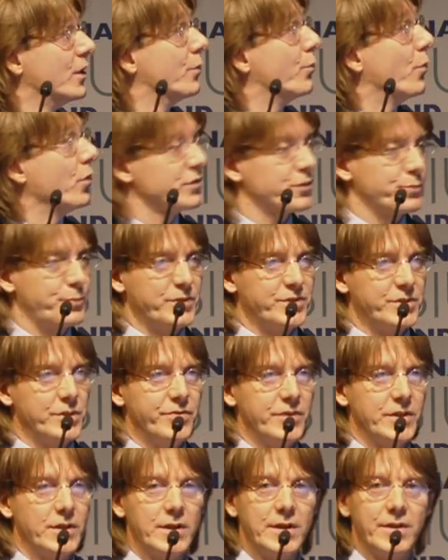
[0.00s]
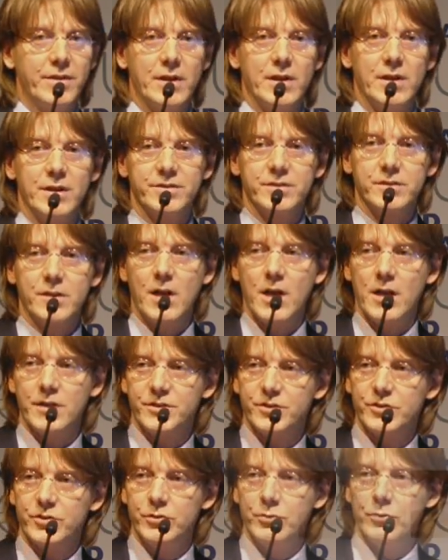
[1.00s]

More specifically, there is Class